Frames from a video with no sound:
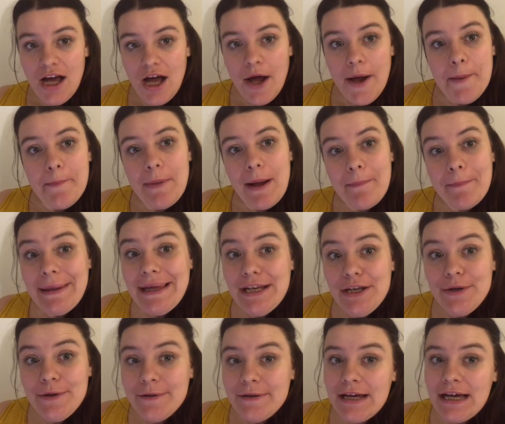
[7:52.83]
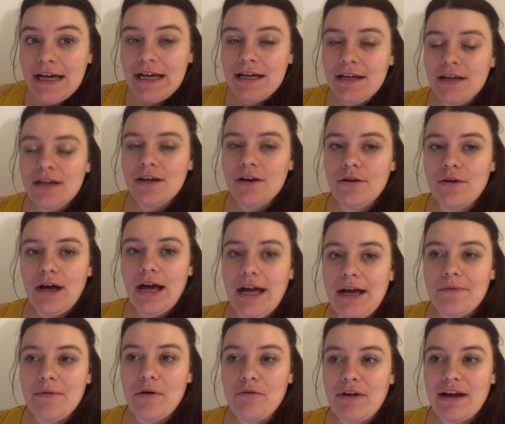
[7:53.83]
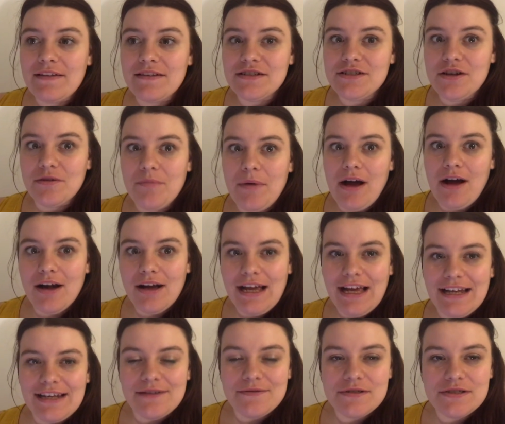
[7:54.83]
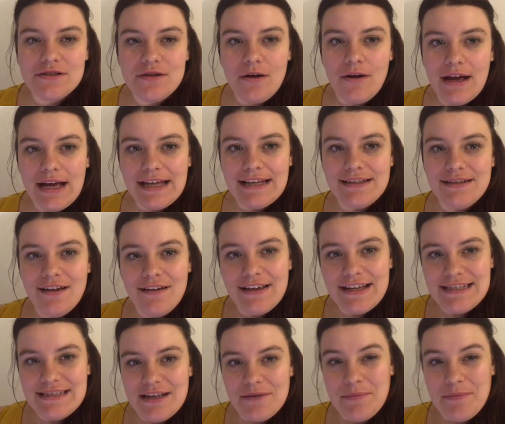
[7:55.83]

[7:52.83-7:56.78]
her puppy Luna around the dog park, and it was quite nice.